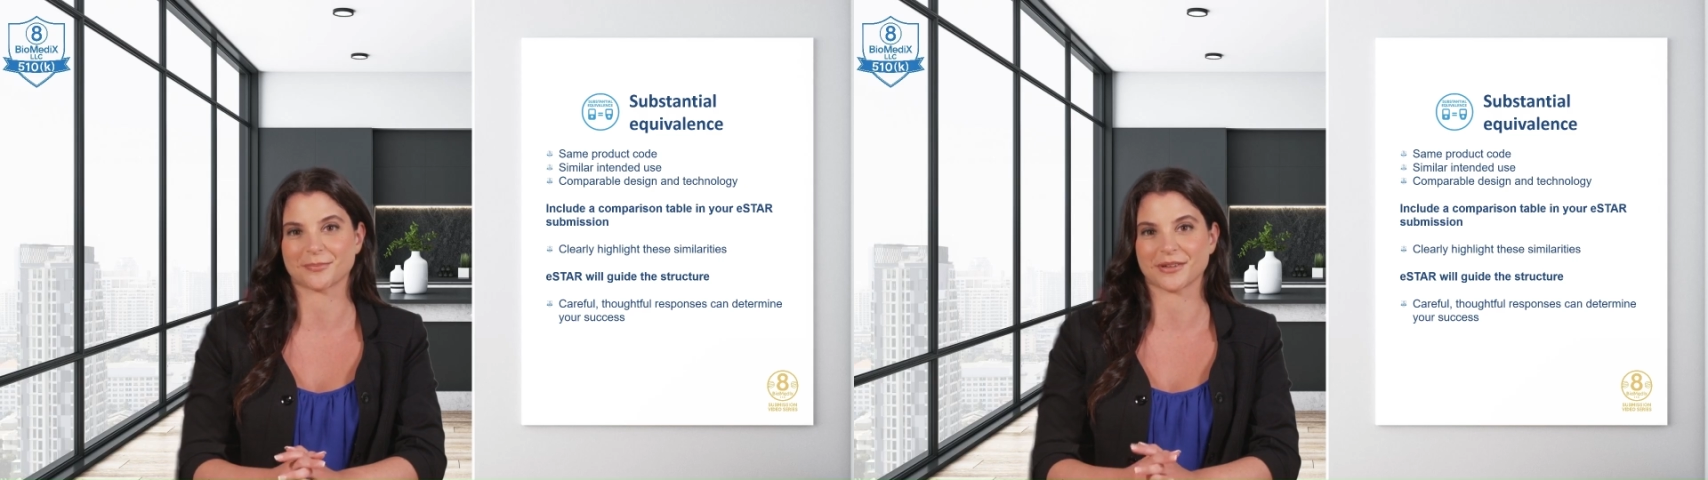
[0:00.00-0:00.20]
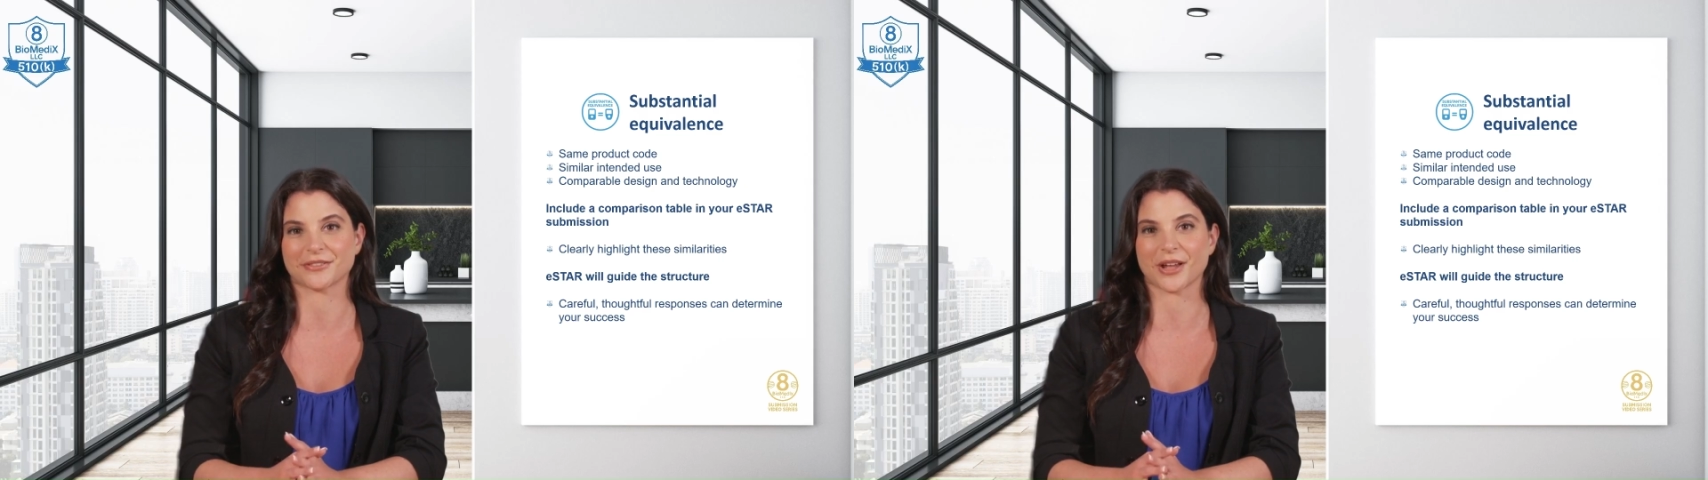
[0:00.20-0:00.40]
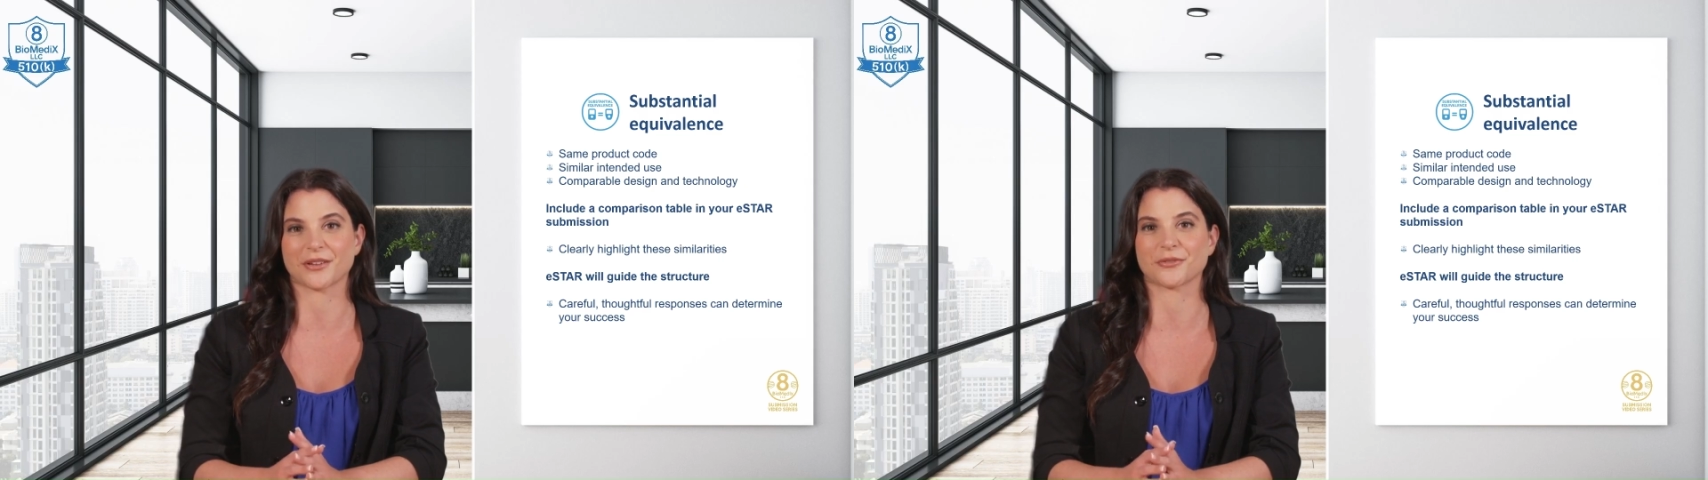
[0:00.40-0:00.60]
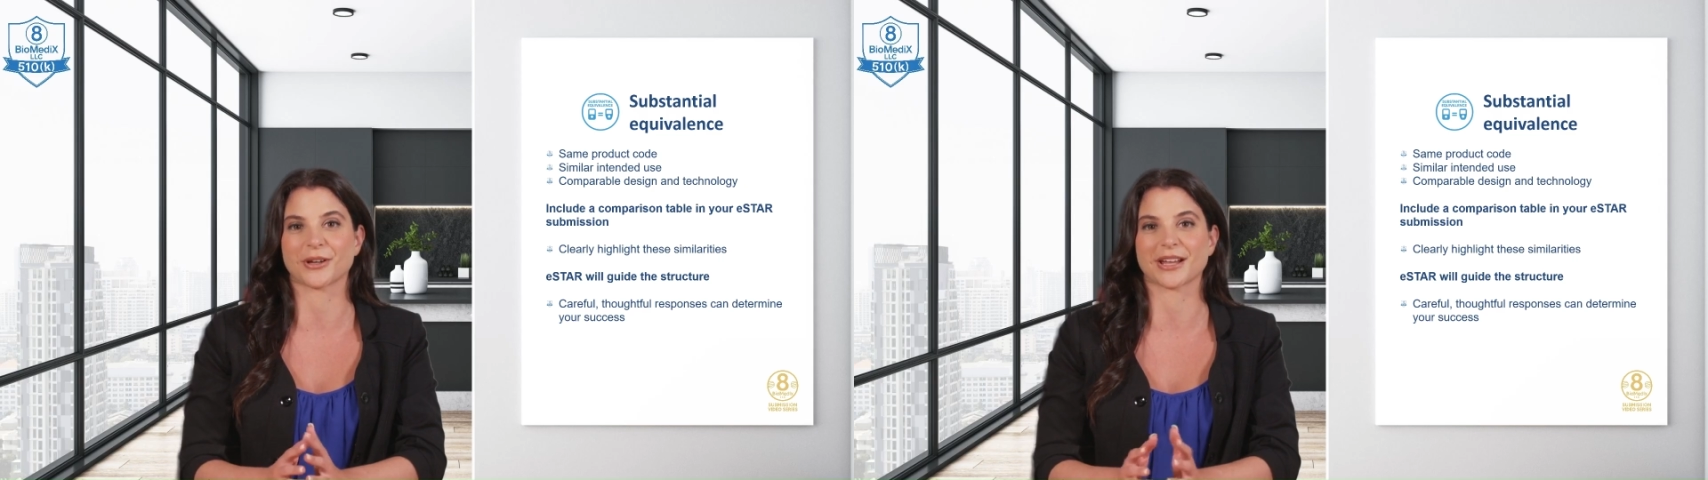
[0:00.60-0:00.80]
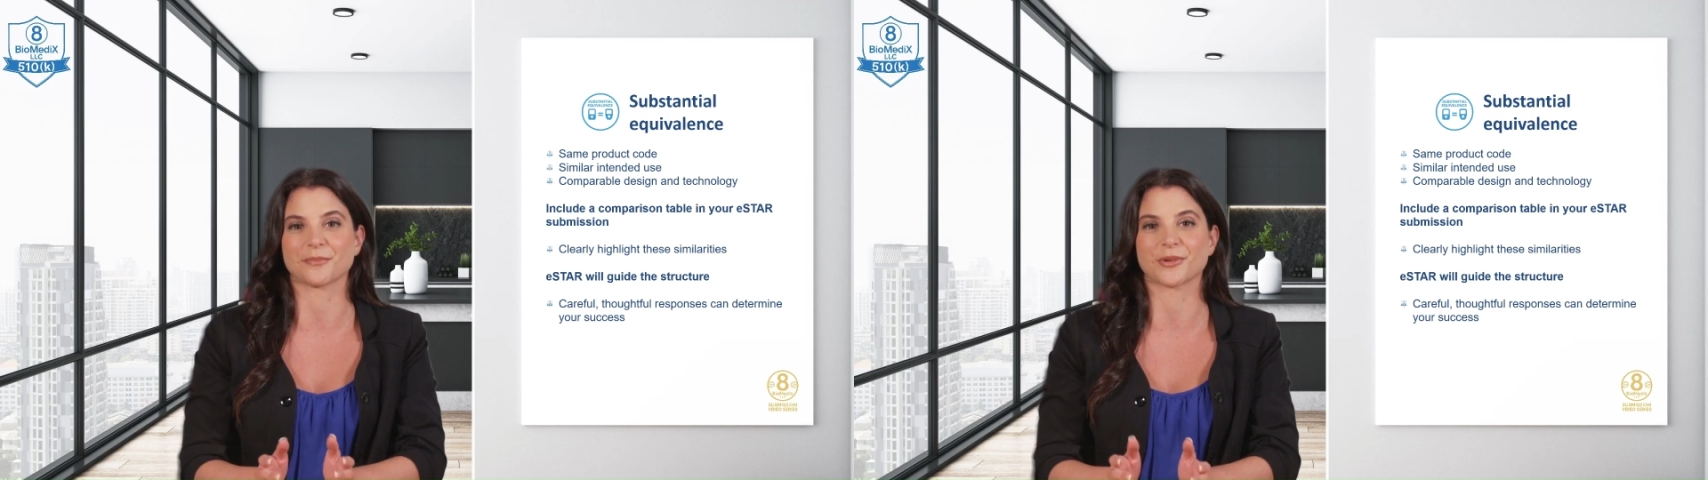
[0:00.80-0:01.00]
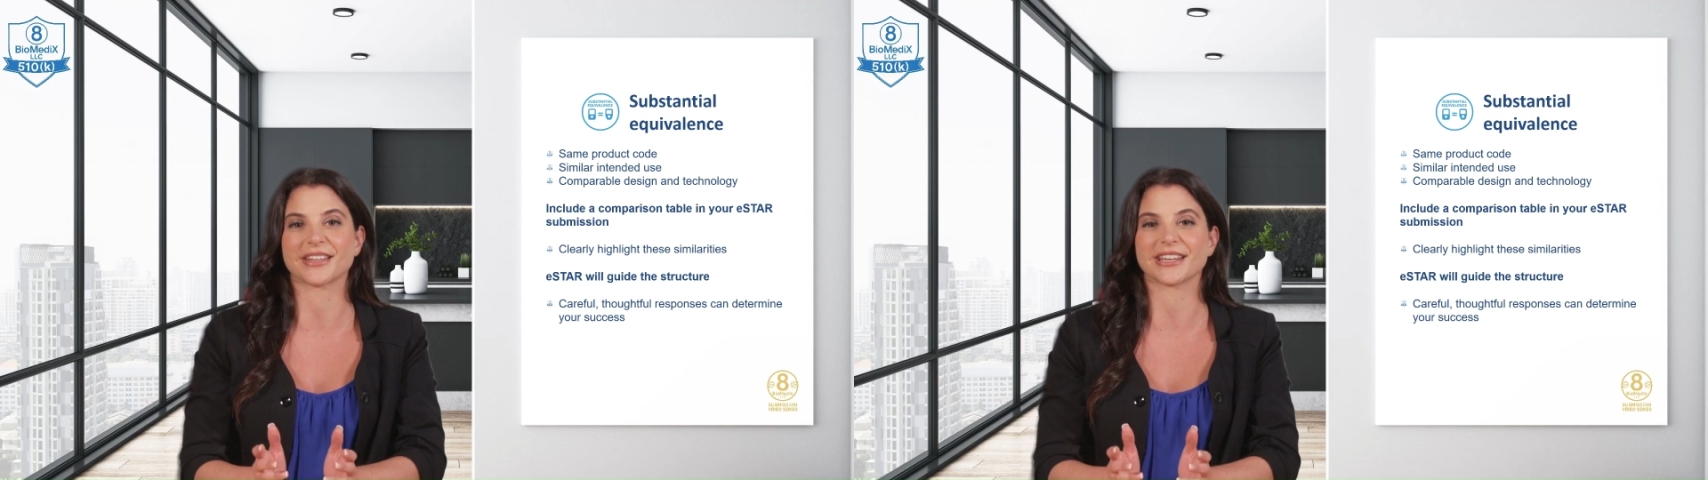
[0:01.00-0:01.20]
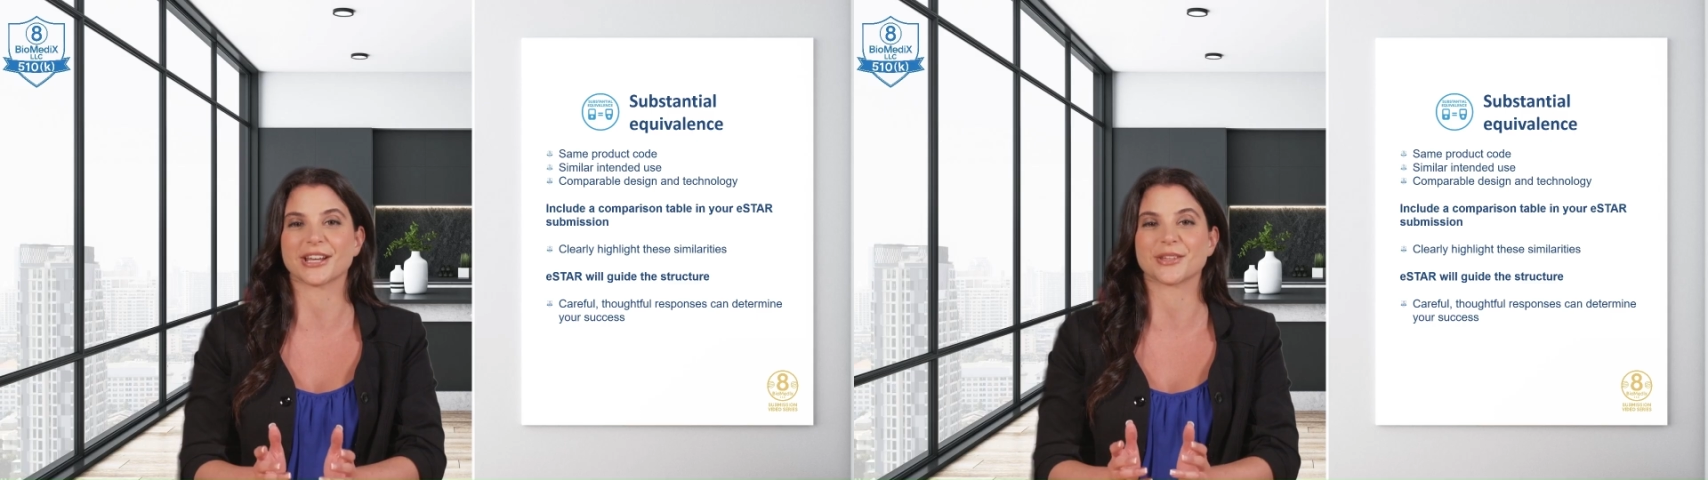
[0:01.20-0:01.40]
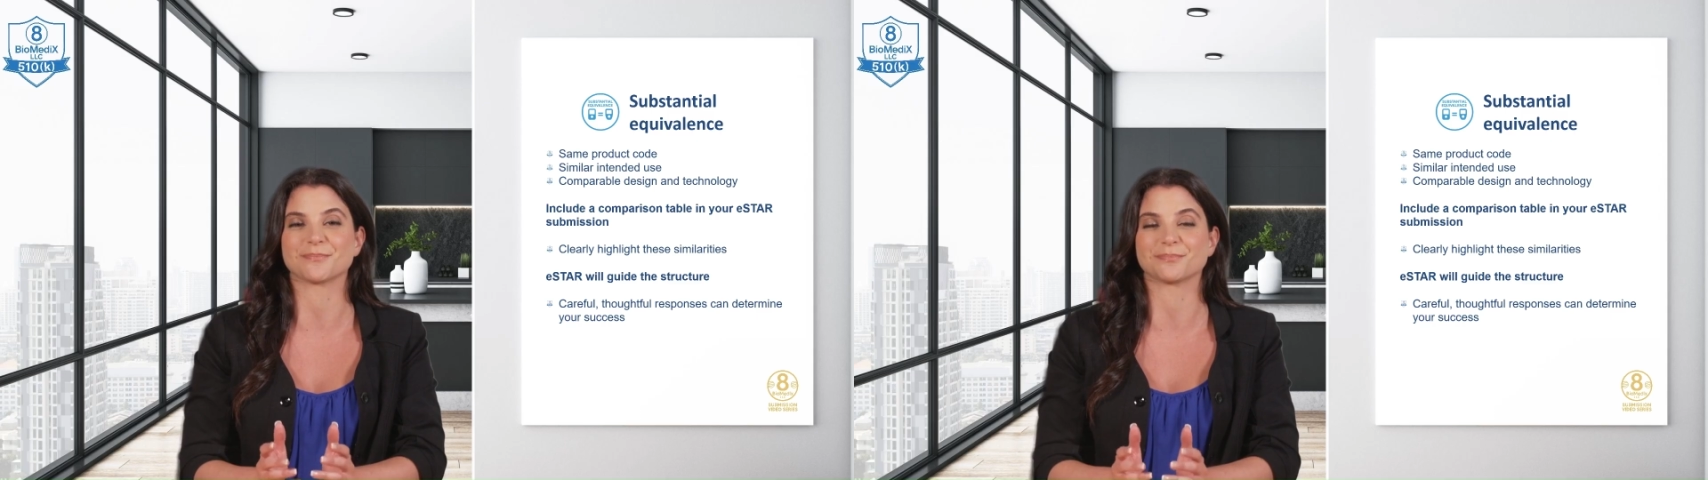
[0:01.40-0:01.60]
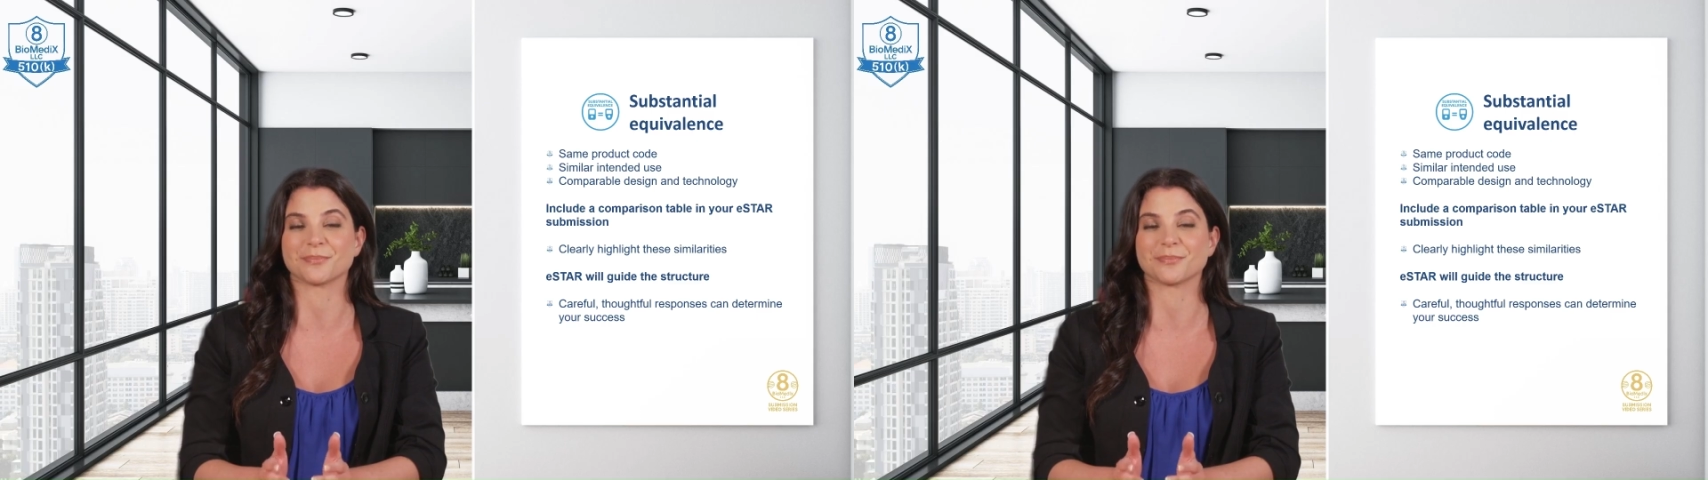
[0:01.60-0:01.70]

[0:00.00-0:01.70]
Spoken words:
but thoughtful input here